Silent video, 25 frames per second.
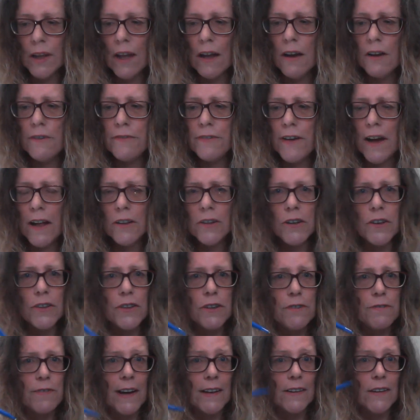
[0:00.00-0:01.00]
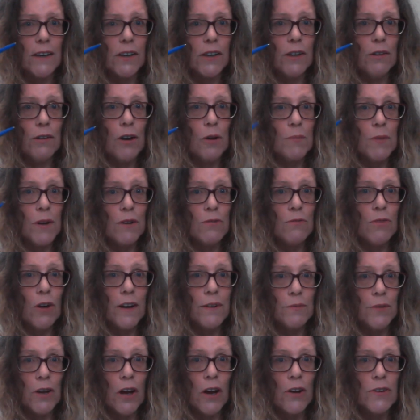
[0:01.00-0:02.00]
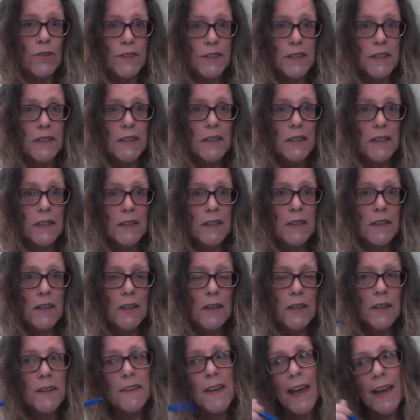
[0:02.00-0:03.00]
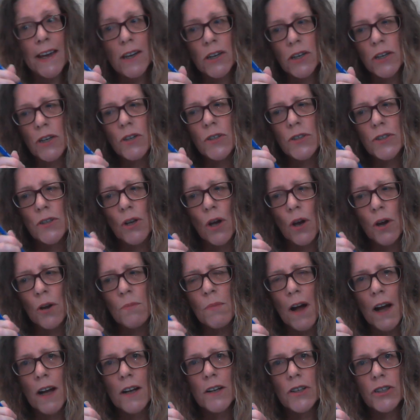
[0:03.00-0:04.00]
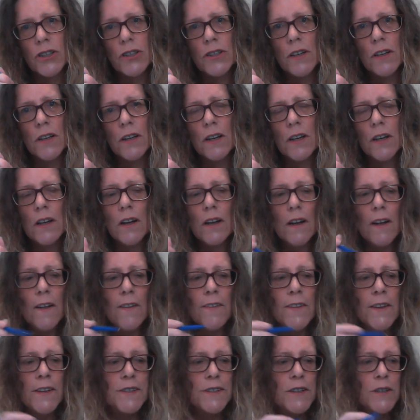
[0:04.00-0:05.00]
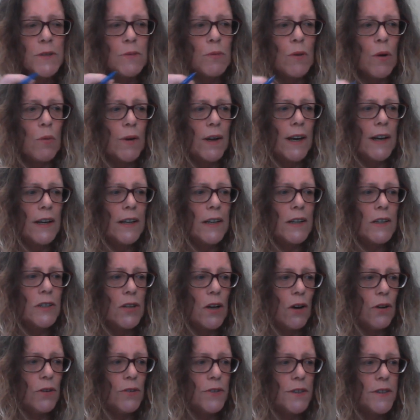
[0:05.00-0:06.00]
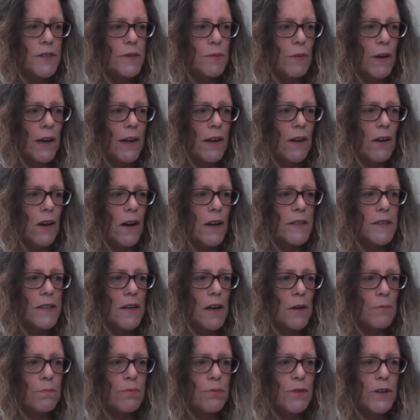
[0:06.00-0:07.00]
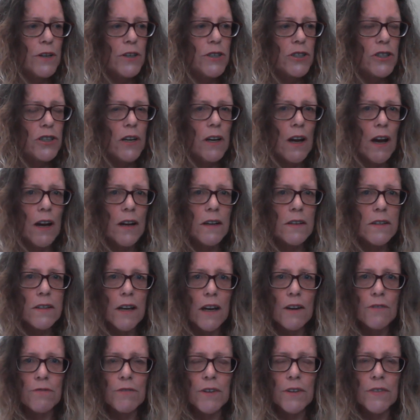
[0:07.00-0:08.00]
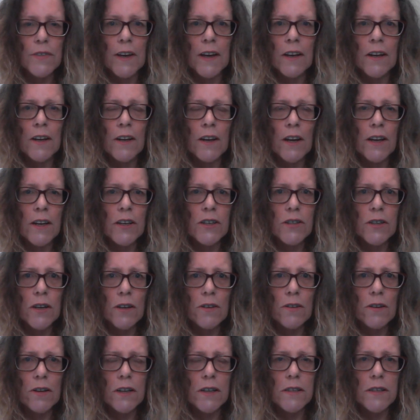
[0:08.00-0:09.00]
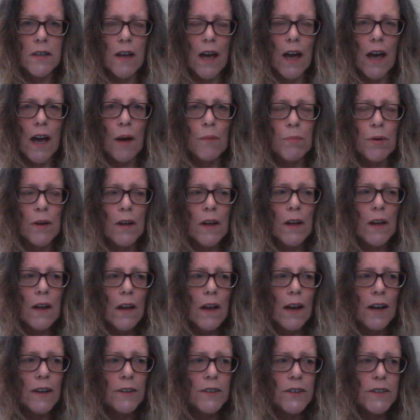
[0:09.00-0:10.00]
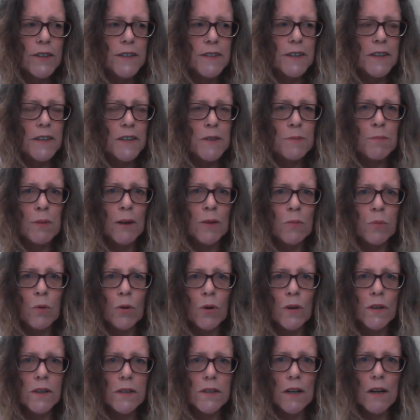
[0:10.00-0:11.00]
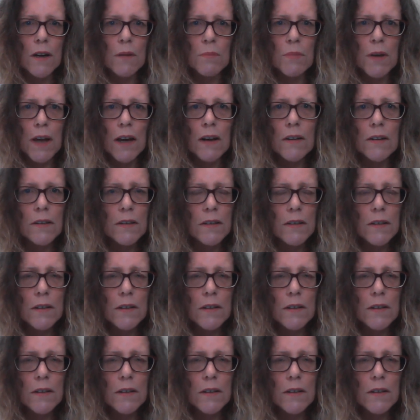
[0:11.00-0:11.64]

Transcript: I value the fact that you helped me write notes. Thank you so much. This is what we're getting told this week, guys. Appreciate everything. You know, you turn on a tap and you just expect water to come out.